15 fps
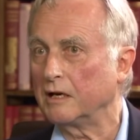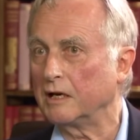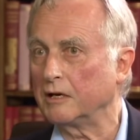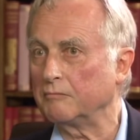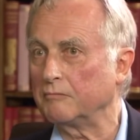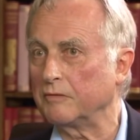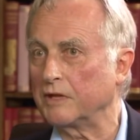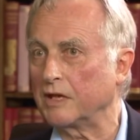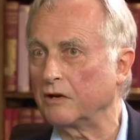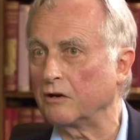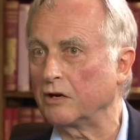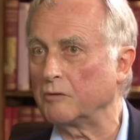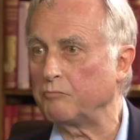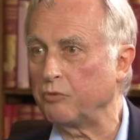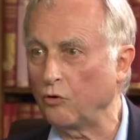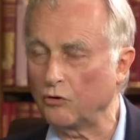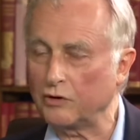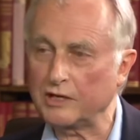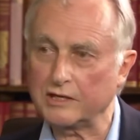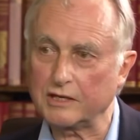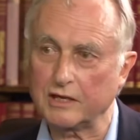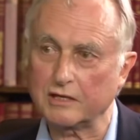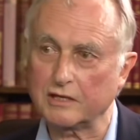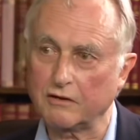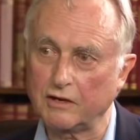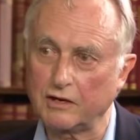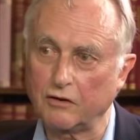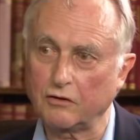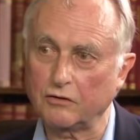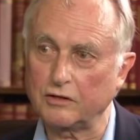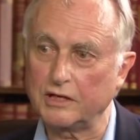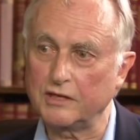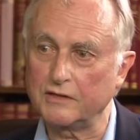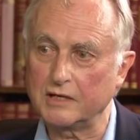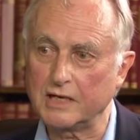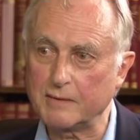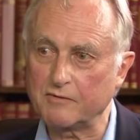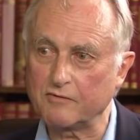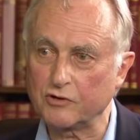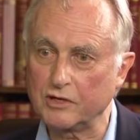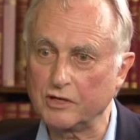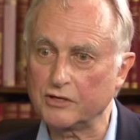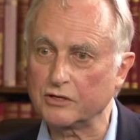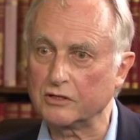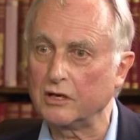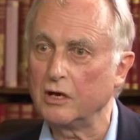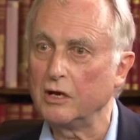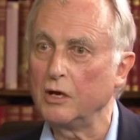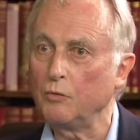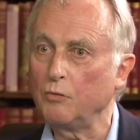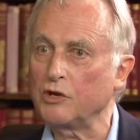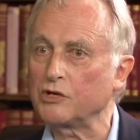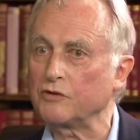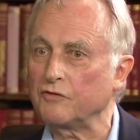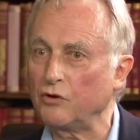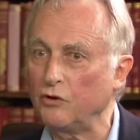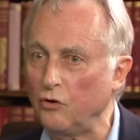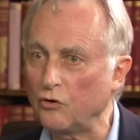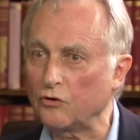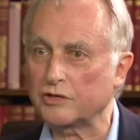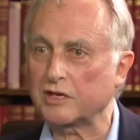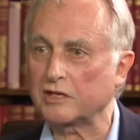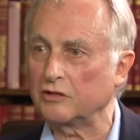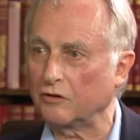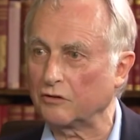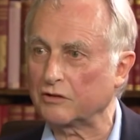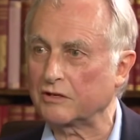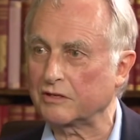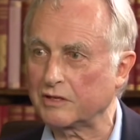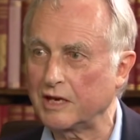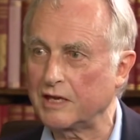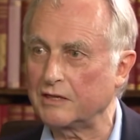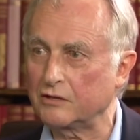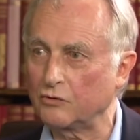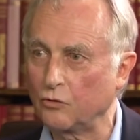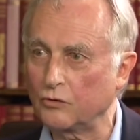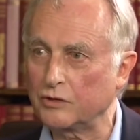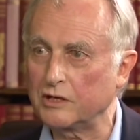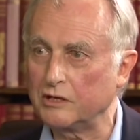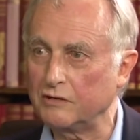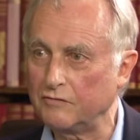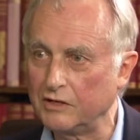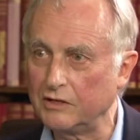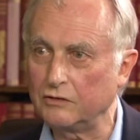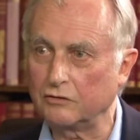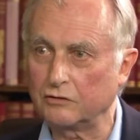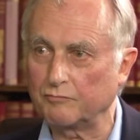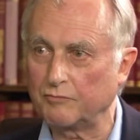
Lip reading: There are appalling things going on in the name of religion, which of course is not to say that all individual